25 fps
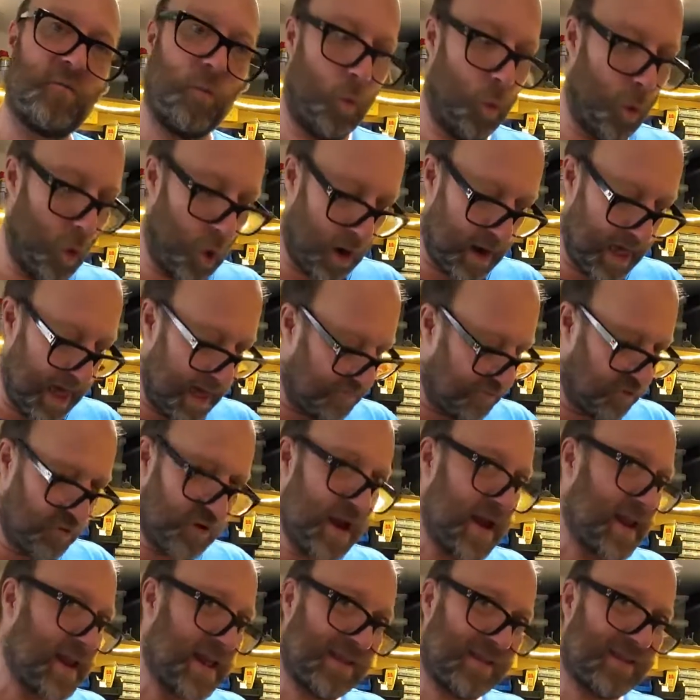whatever
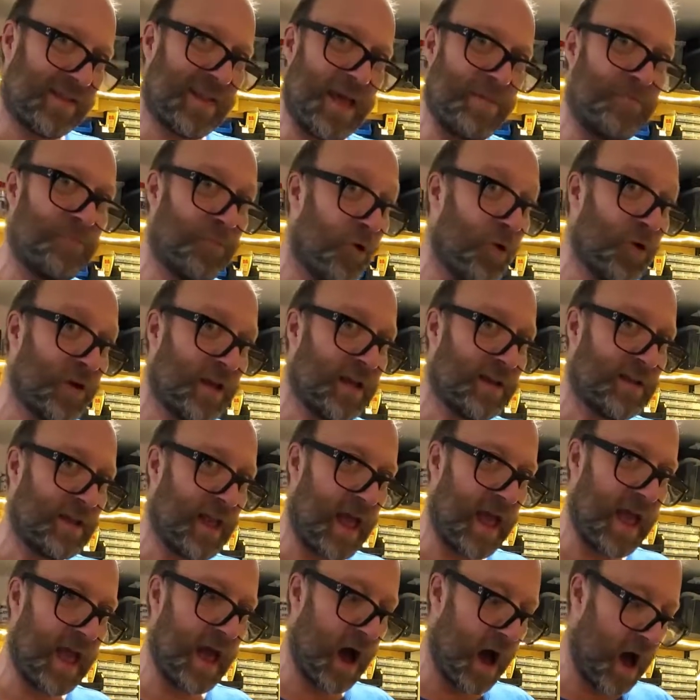it is they put in
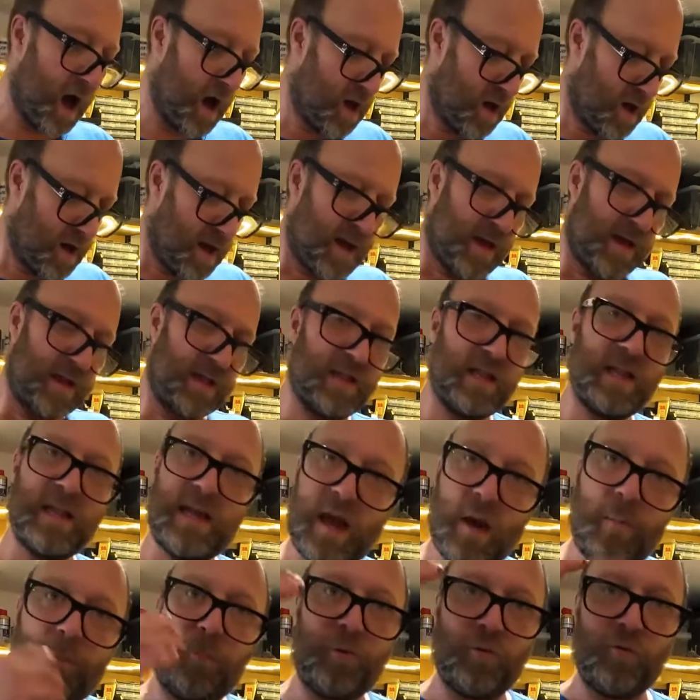here,
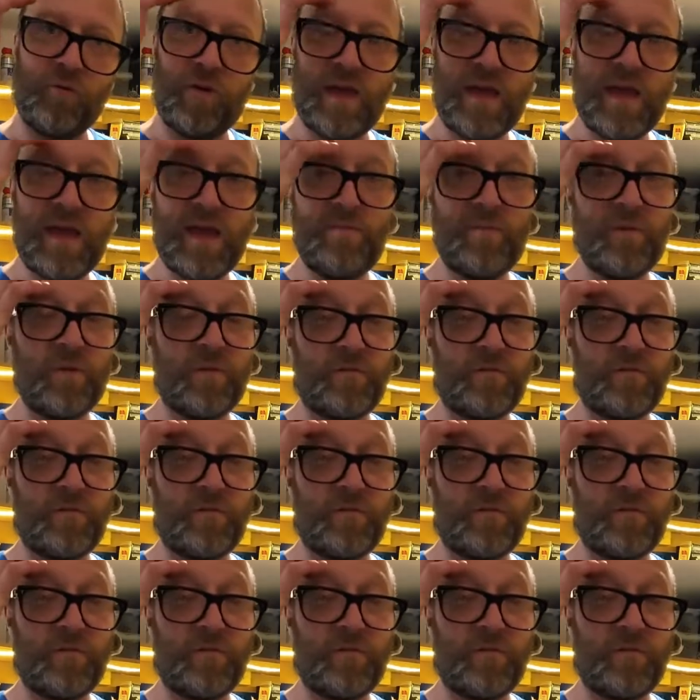neoprene and